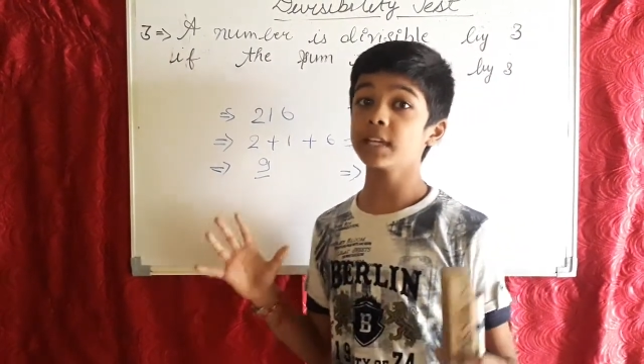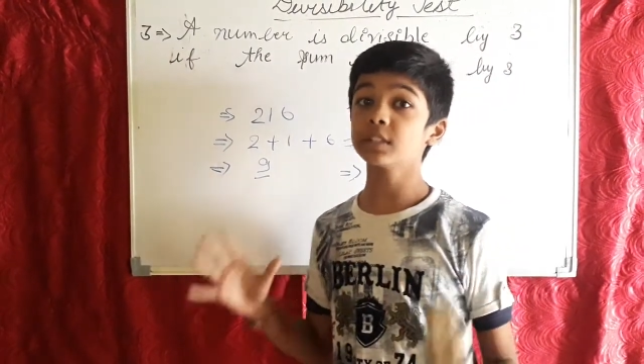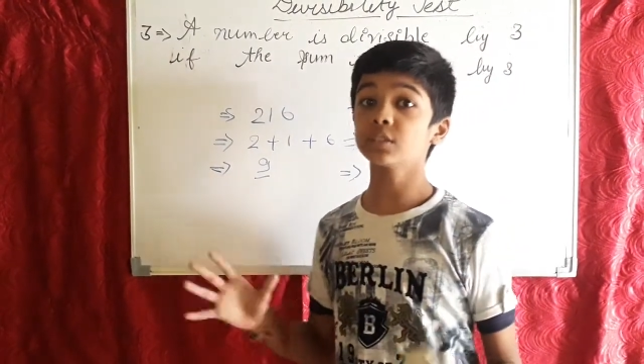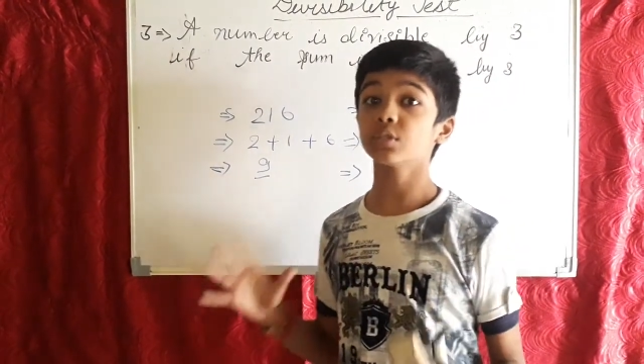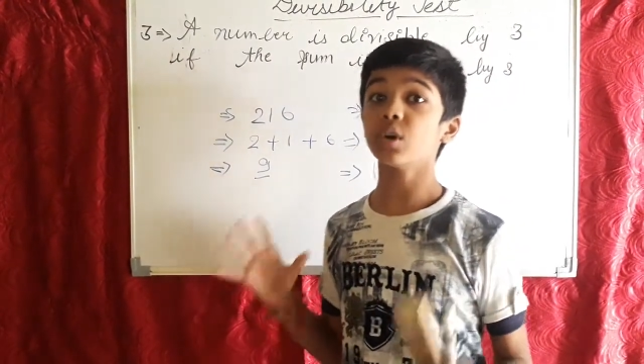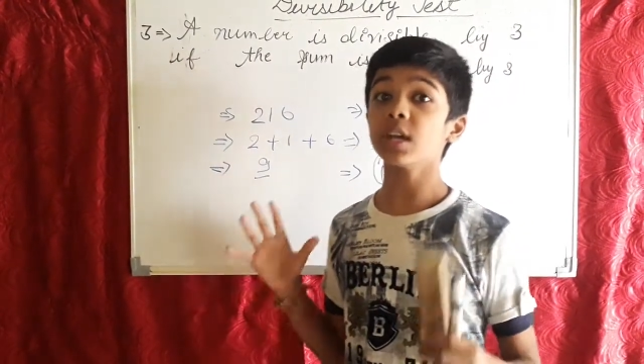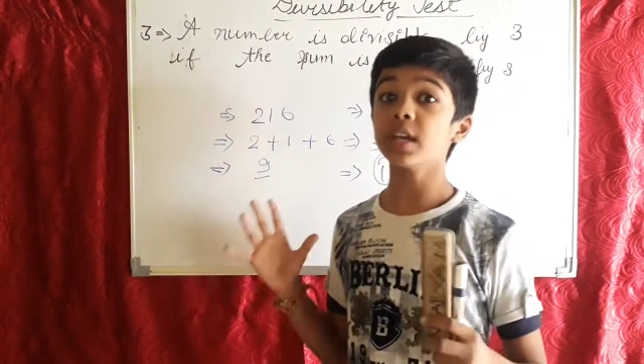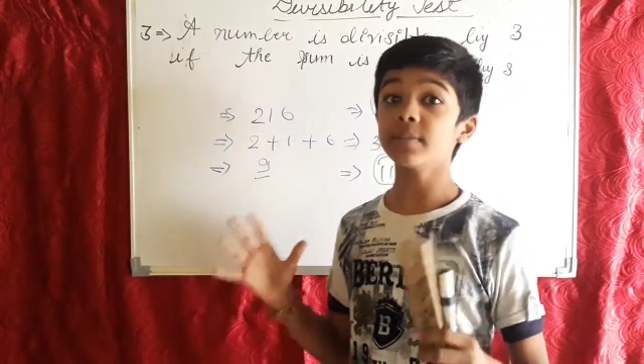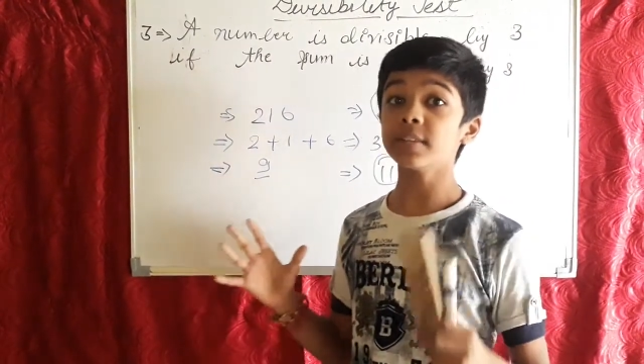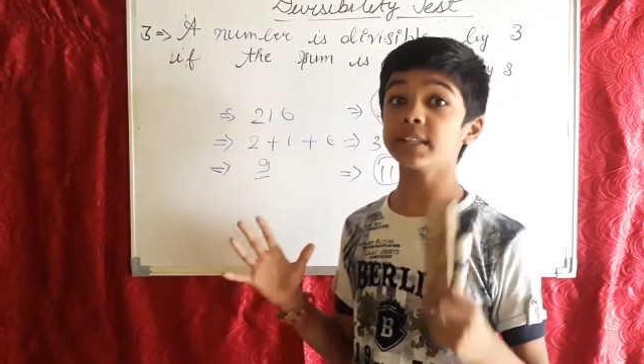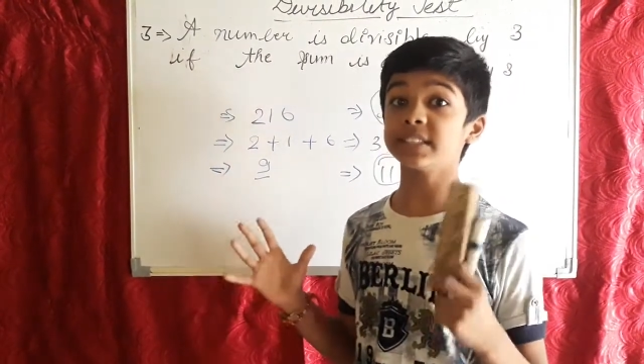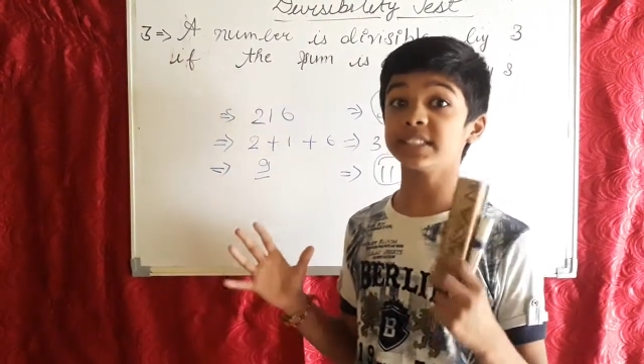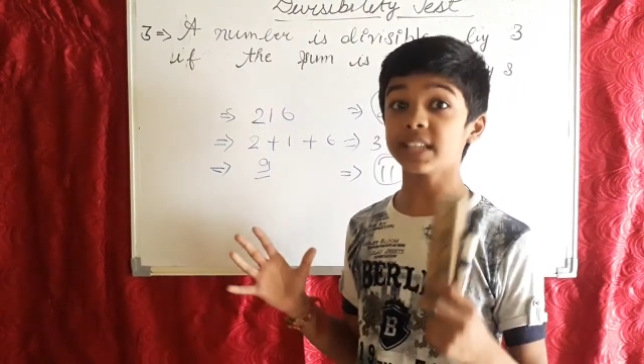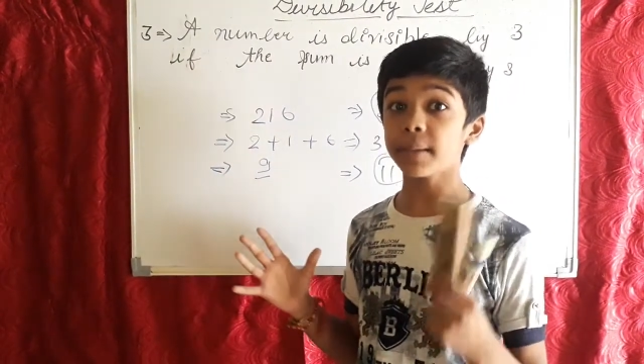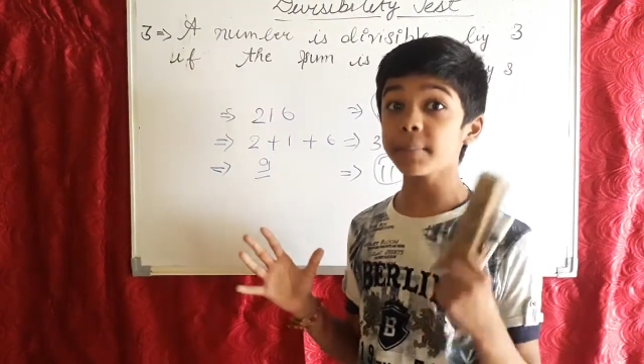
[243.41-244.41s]
So if the
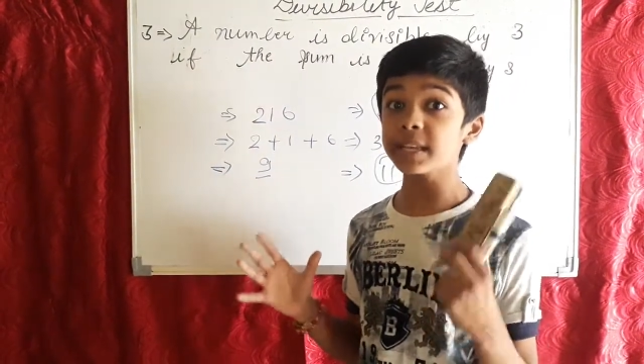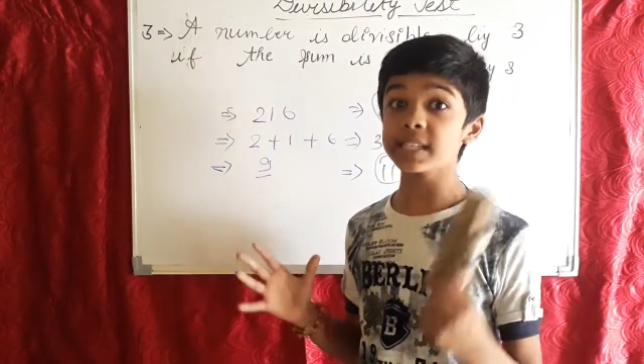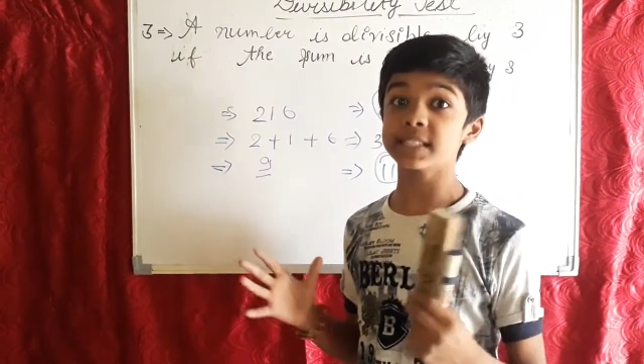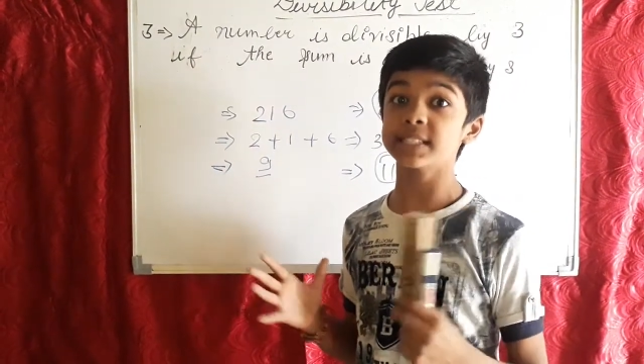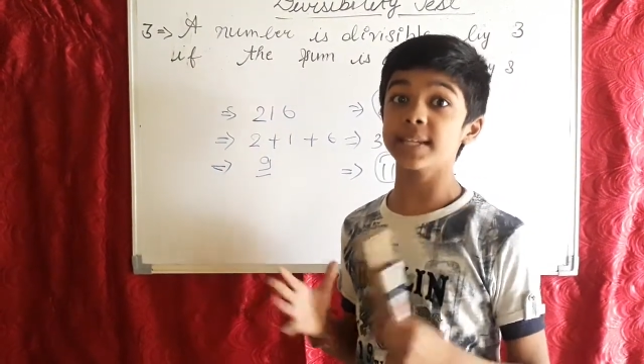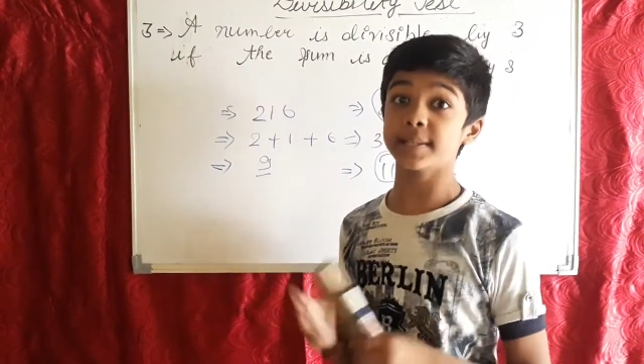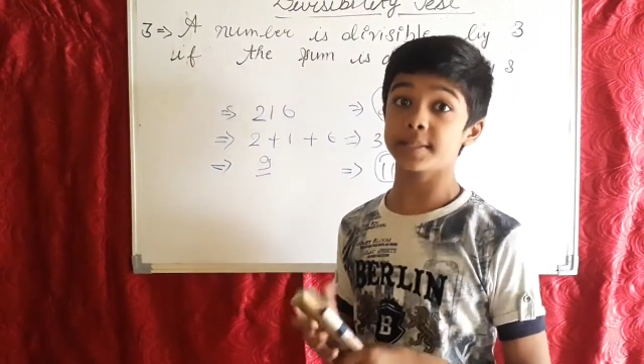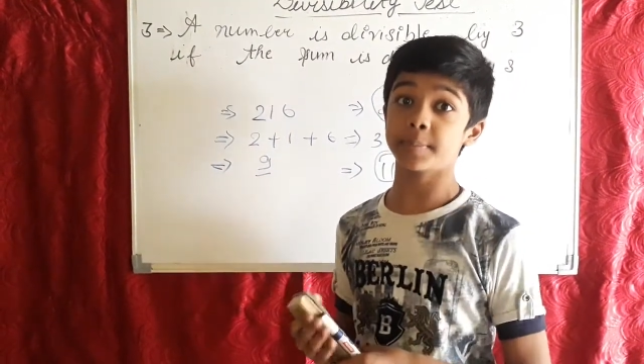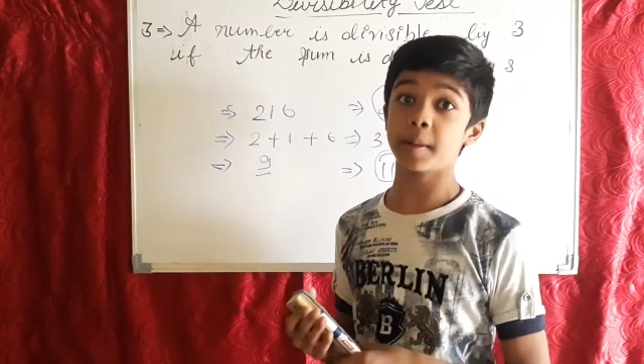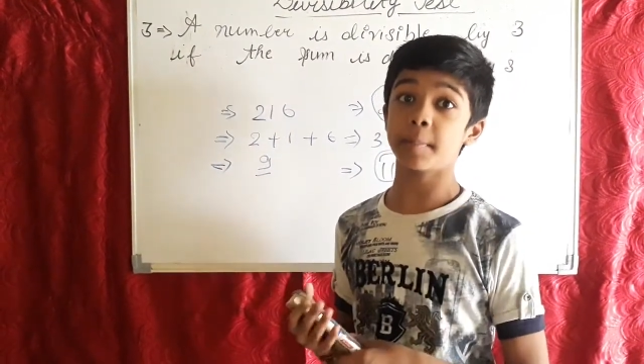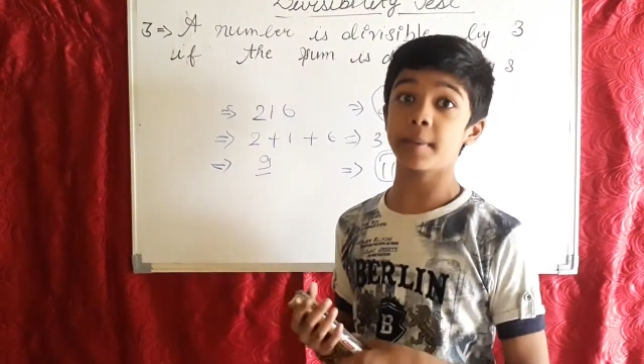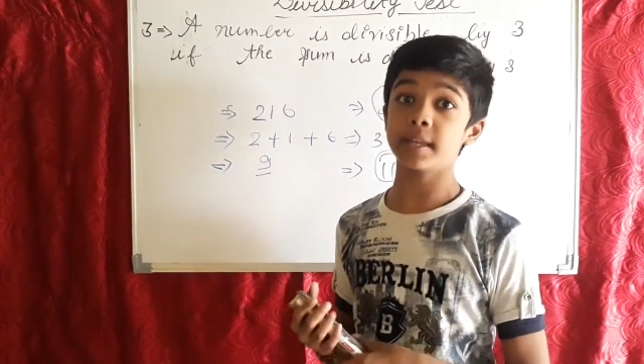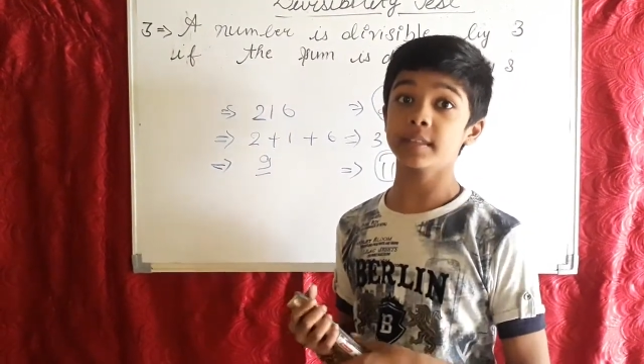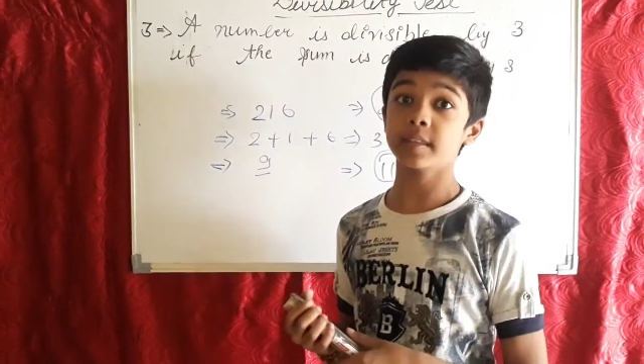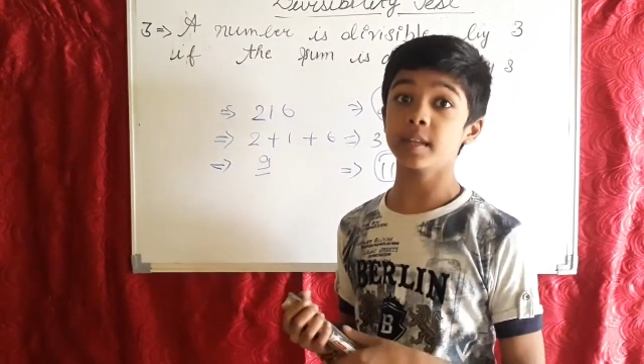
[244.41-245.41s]
sum is divisible
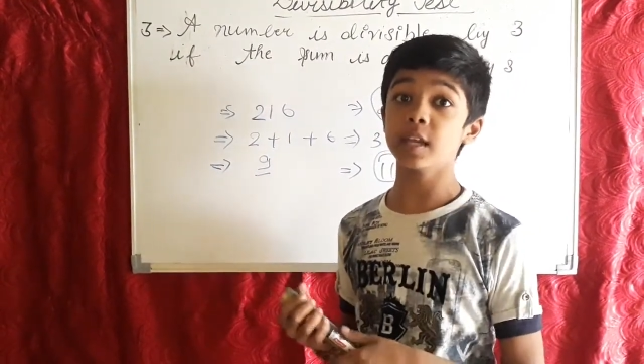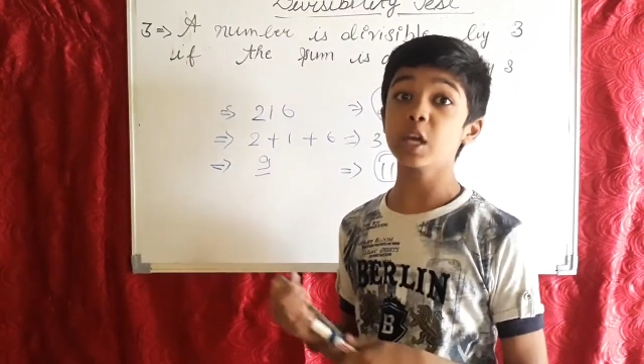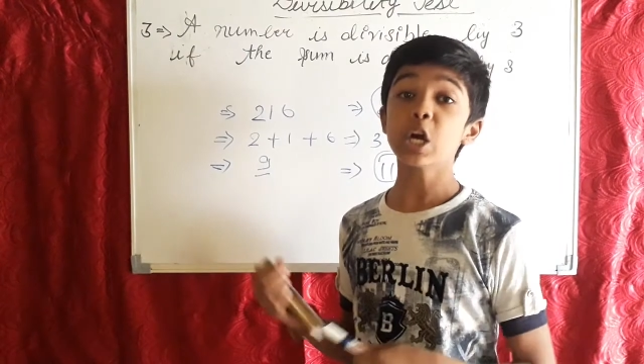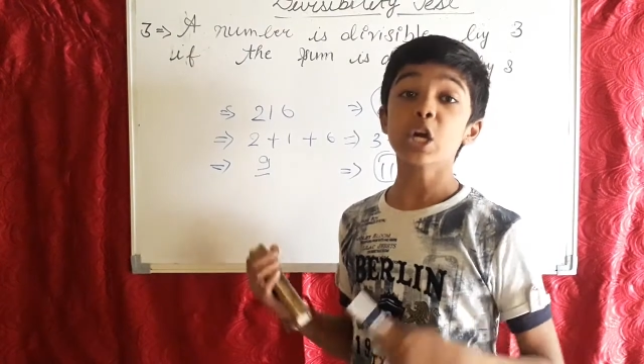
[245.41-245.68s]
by 3,